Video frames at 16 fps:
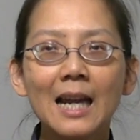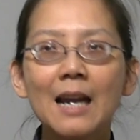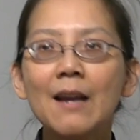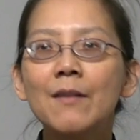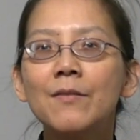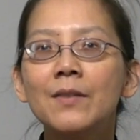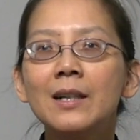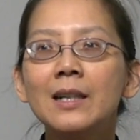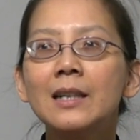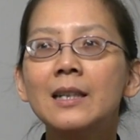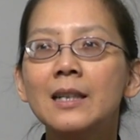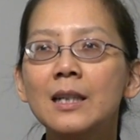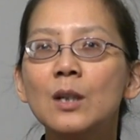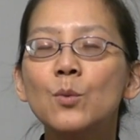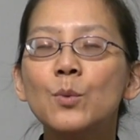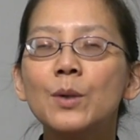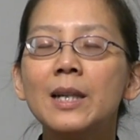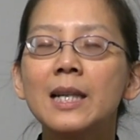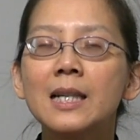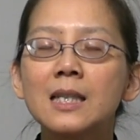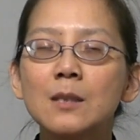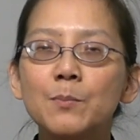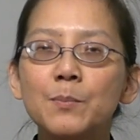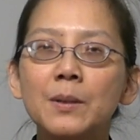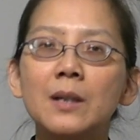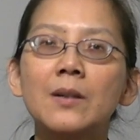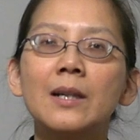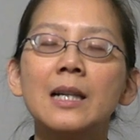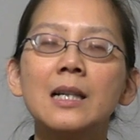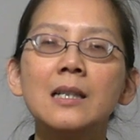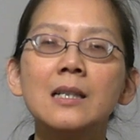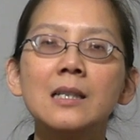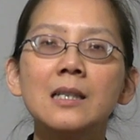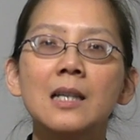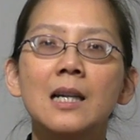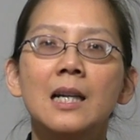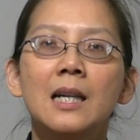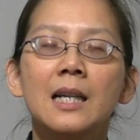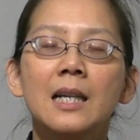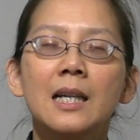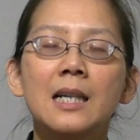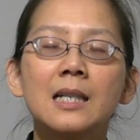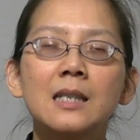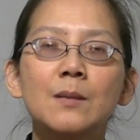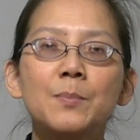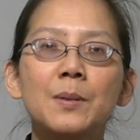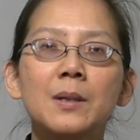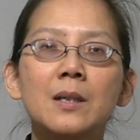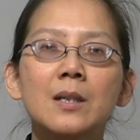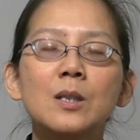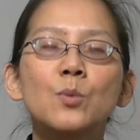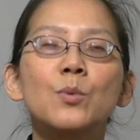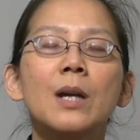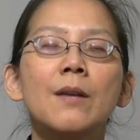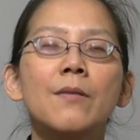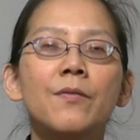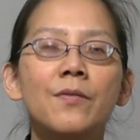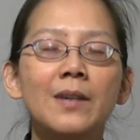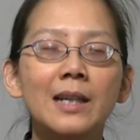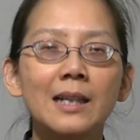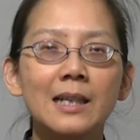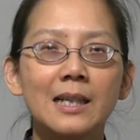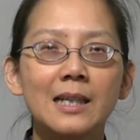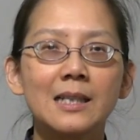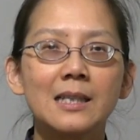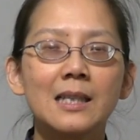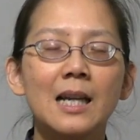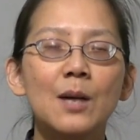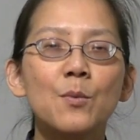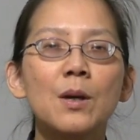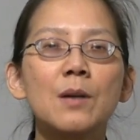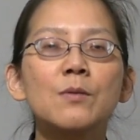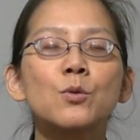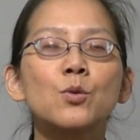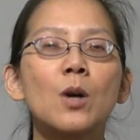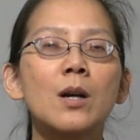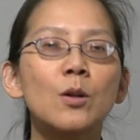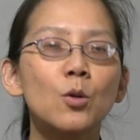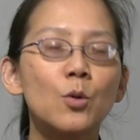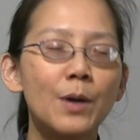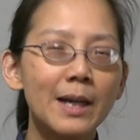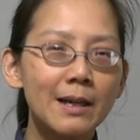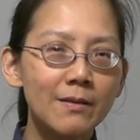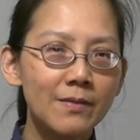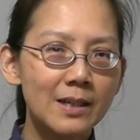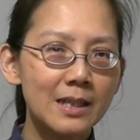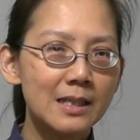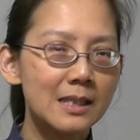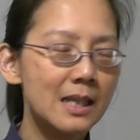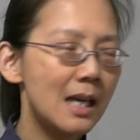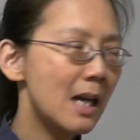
Everything we experience is because we have feelings and we have strong cravings.